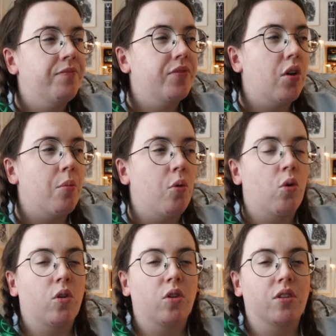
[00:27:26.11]
they're
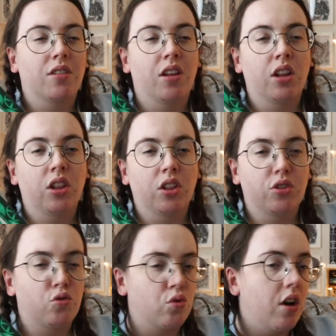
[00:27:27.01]
more
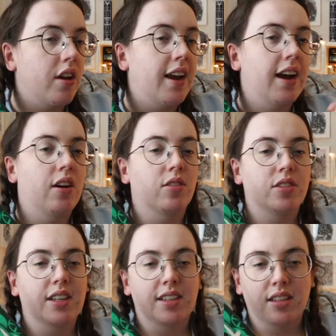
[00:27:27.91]
drawn
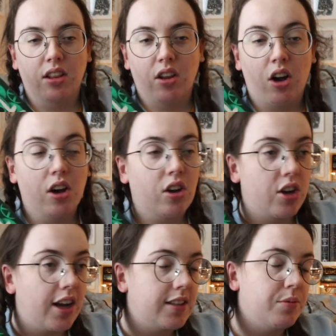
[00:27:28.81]
out, it's a
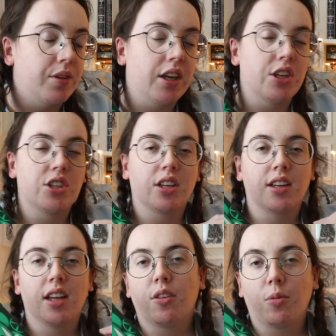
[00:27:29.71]
longer
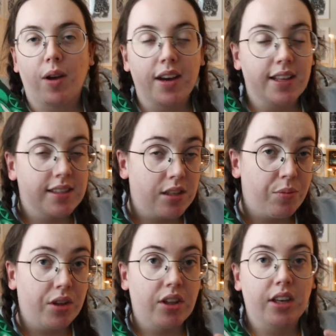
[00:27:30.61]
explanation. The writing's
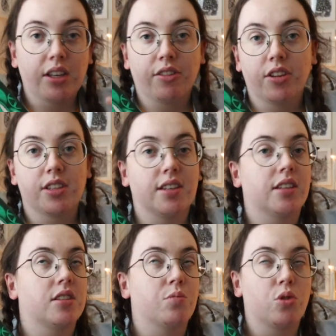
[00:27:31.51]
typically a different
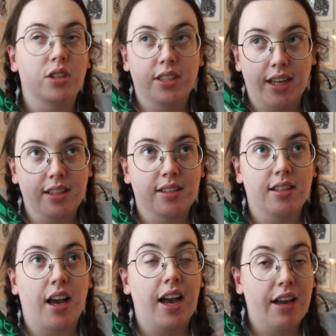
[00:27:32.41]
style, it's more
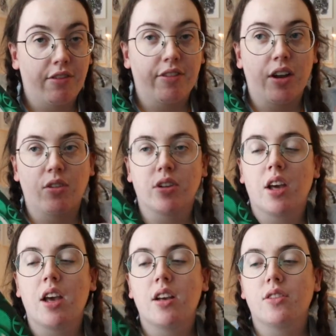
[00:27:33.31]
dense, I have found.
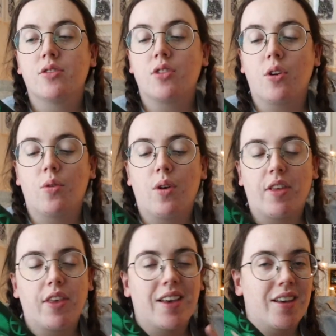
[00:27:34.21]
So I
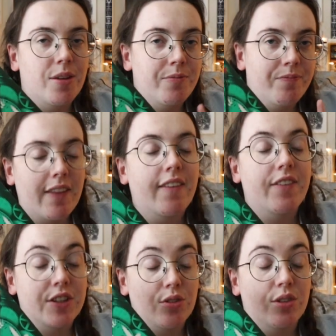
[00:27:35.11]
think the
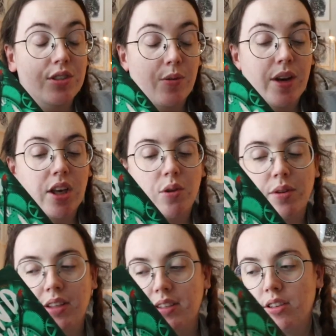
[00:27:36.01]
physical is the way to go
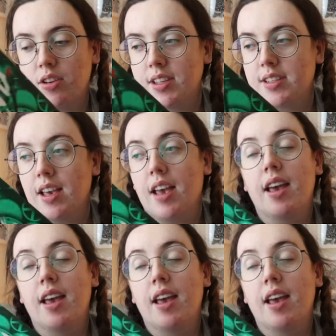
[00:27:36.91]
with this series.